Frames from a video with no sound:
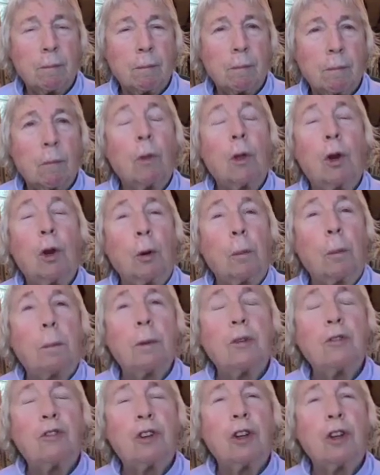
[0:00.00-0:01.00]
that
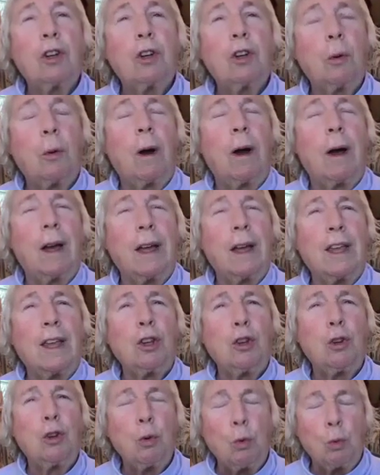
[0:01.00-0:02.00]
opens into a
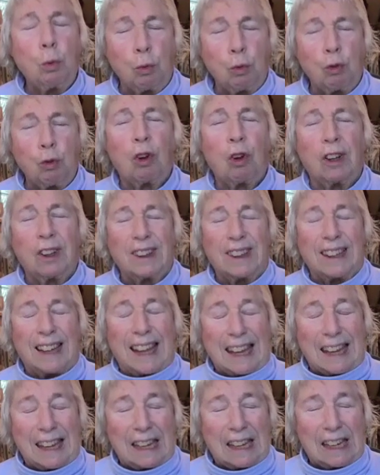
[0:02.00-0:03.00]
huge
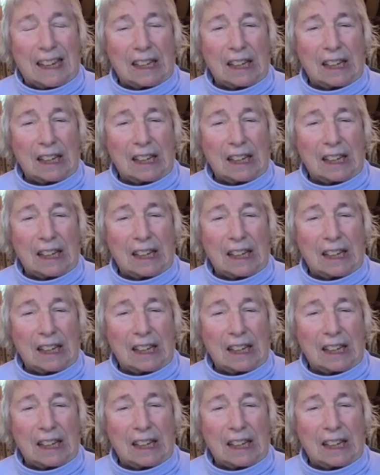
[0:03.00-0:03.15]
lake.